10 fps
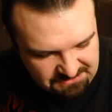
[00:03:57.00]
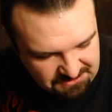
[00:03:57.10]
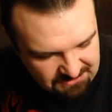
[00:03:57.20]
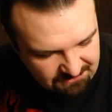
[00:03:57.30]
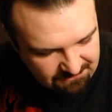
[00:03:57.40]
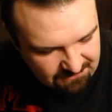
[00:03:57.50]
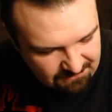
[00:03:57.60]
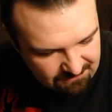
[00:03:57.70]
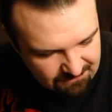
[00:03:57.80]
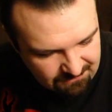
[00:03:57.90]

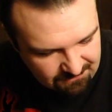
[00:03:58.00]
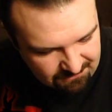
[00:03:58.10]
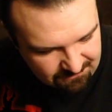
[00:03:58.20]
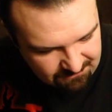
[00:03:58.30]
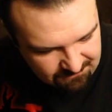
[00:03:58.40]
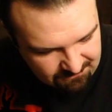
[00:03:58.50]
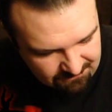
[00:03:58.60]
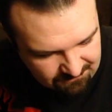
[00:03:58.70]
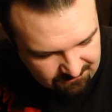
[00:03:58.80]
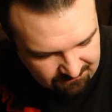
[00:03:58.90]

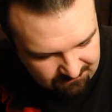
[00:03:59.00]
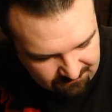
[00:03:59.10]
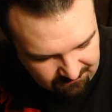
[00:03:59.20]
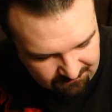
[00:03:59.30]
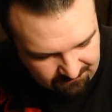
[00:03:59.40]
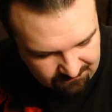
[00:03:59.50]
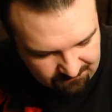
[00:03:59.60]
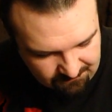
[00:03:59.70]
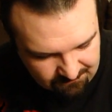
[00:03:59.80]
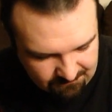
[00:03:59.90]

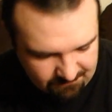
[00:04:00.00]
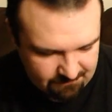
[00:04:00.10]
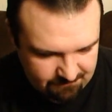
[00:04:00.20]
This person isn't speaking.